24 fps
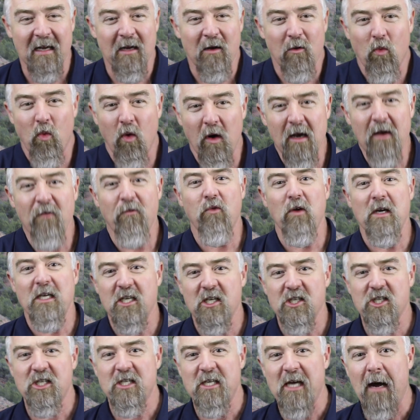What if we
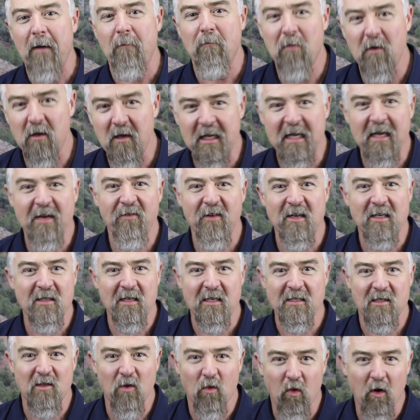just stopped believing
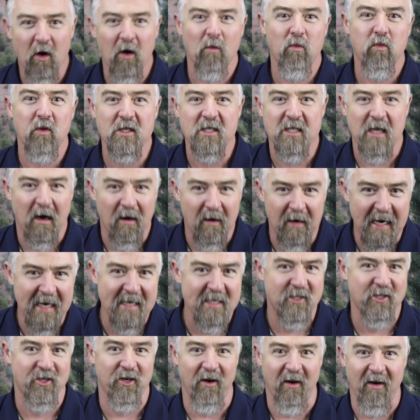that the world was our
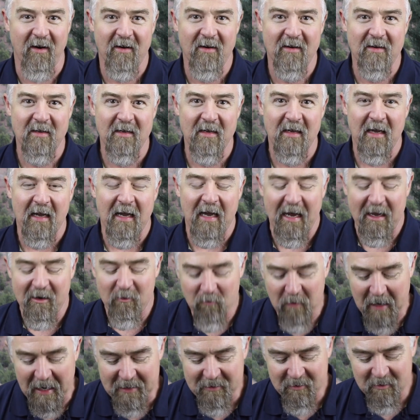answer?
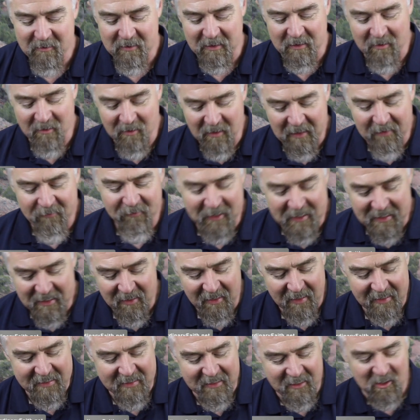And rather than living
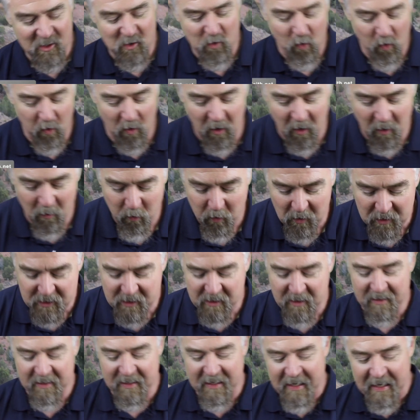like this world was
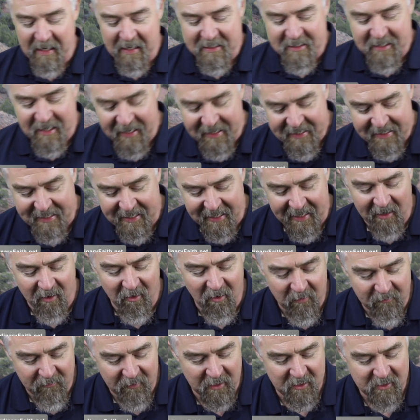going to take
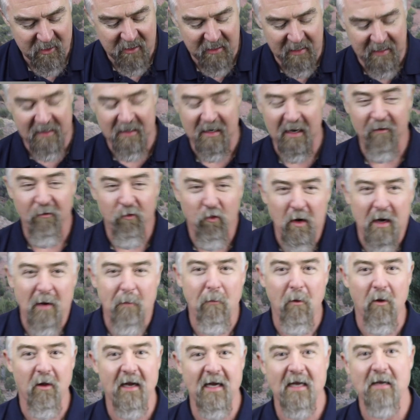care of us, and if we
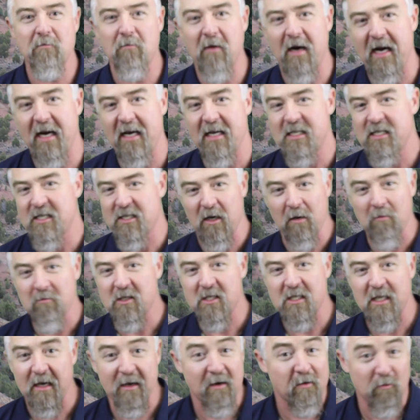played by some
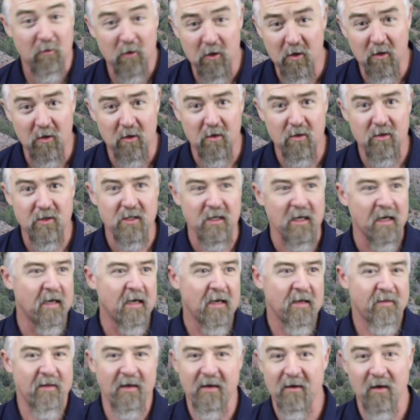set of rules
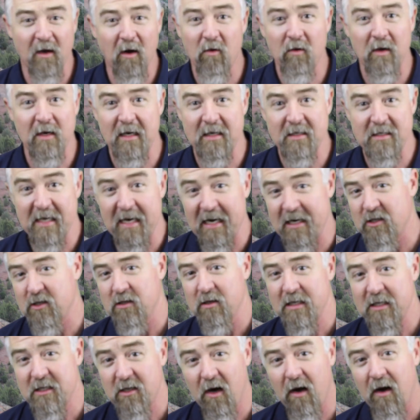that no one has
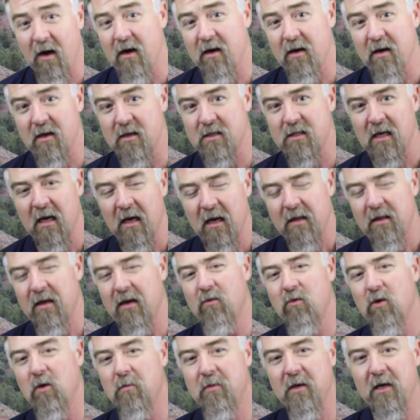actually taught us,
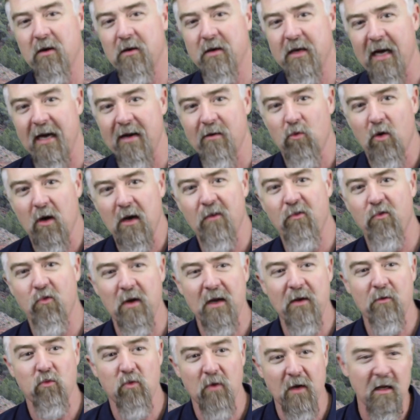that we'll be okay. What if
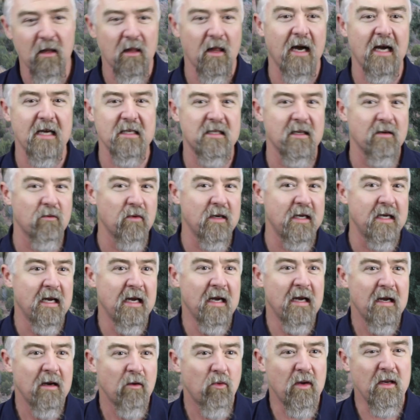we realized that we,
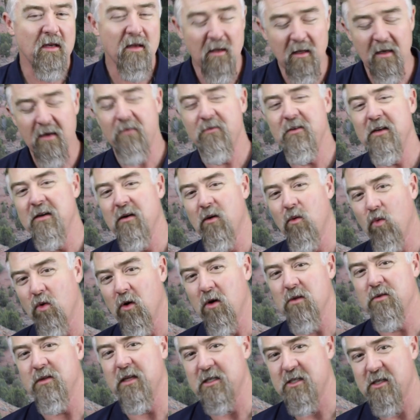we lived in a
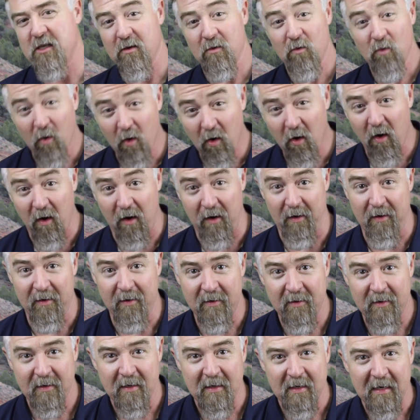world that's at war?
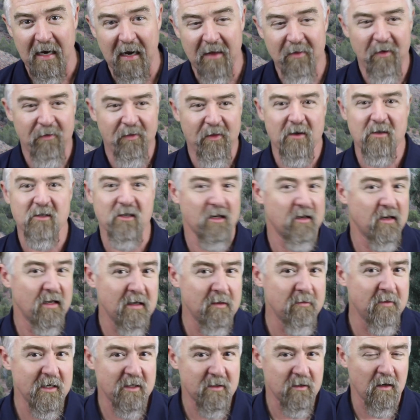and that there's an
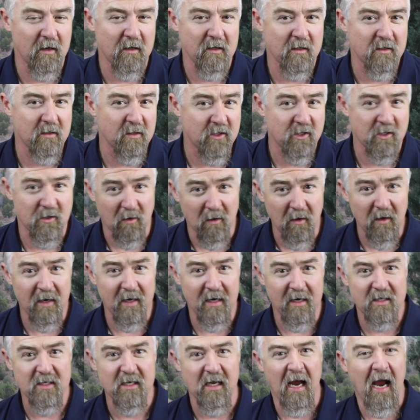enemy trying to
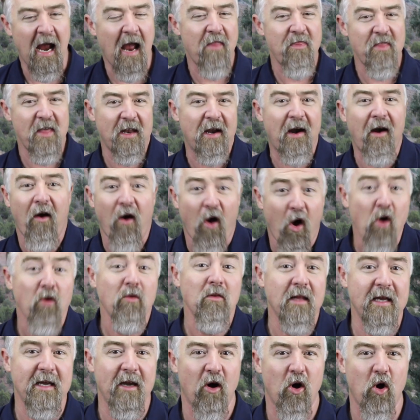destroy us, and that our
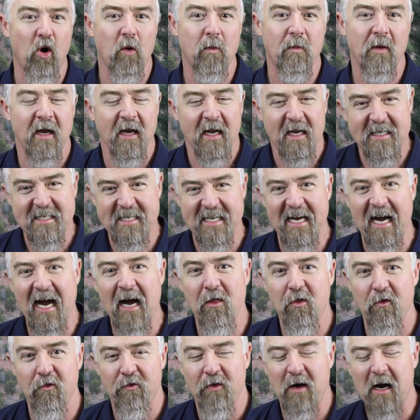only hope is
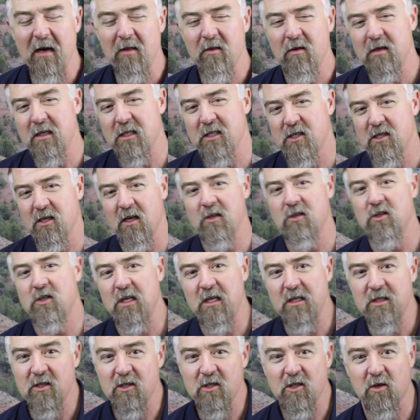God the Father and His Son
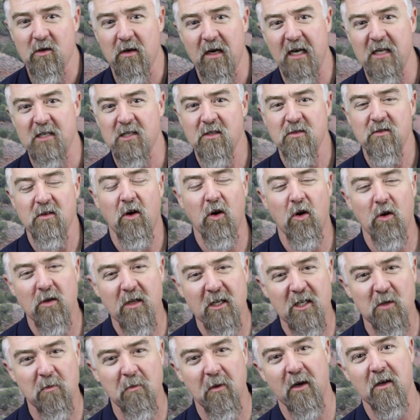Jesus Christ and the
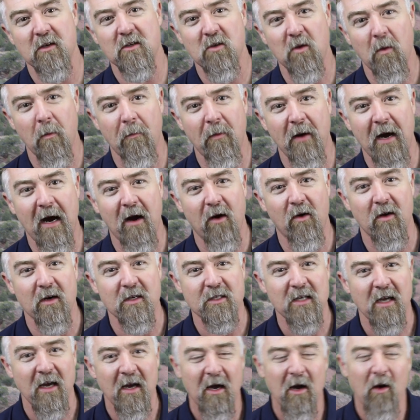Holy Spirit to empower
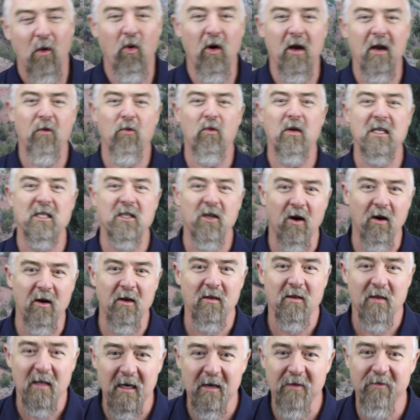us. What if we
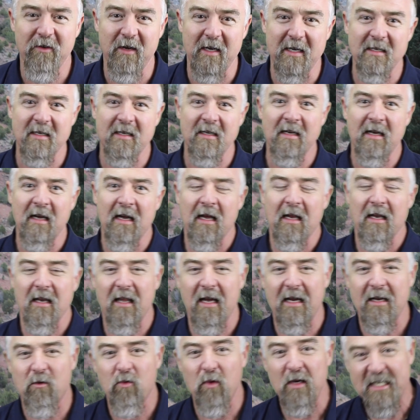started living
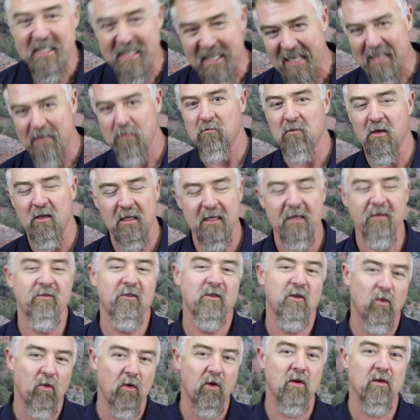like we didn't believe
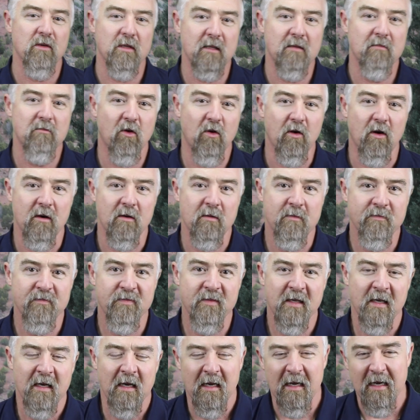in the world anymore?
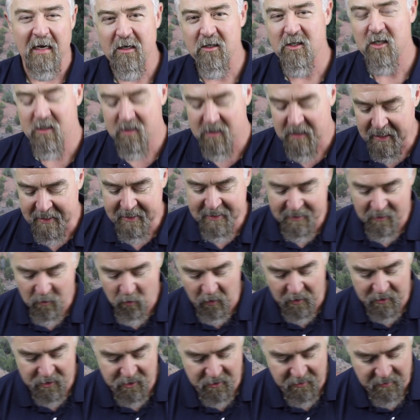Here's a second
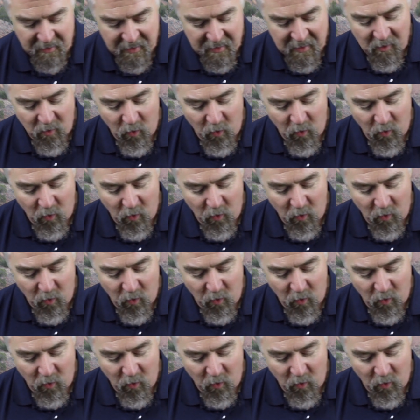question.